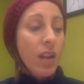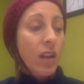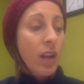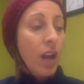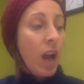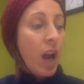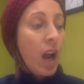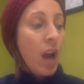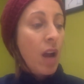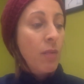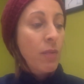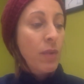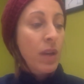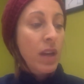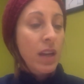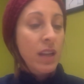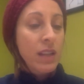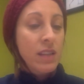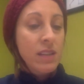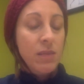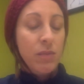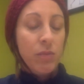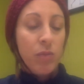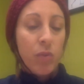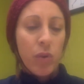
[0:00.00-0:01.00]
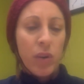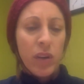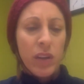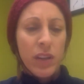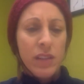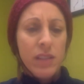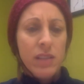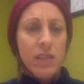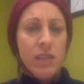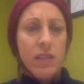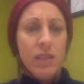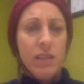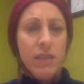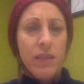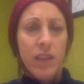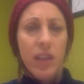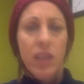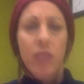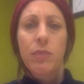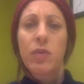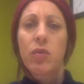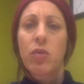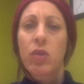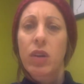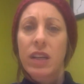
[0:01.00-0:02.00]
It's important to
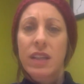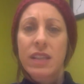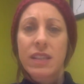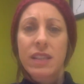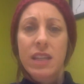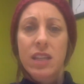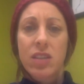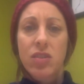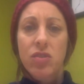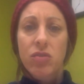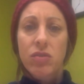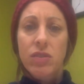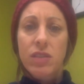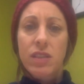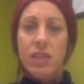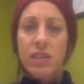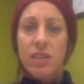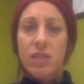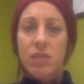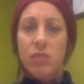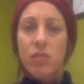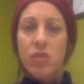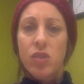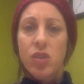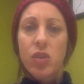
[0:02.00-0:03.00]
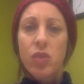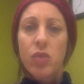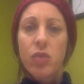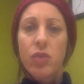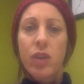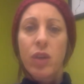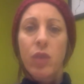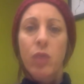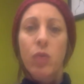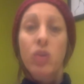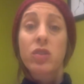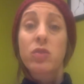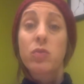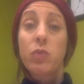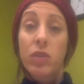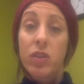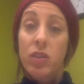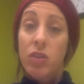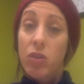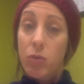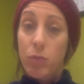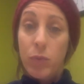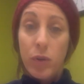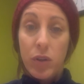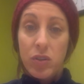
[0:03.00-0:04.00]
develop an organizational system too that works with
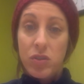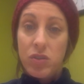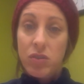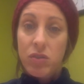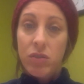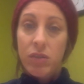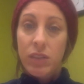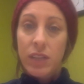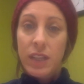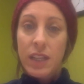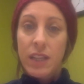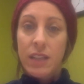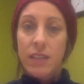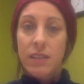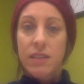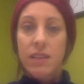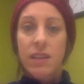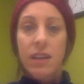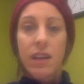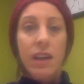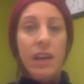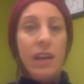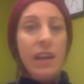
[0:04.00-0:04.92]
your personal needs.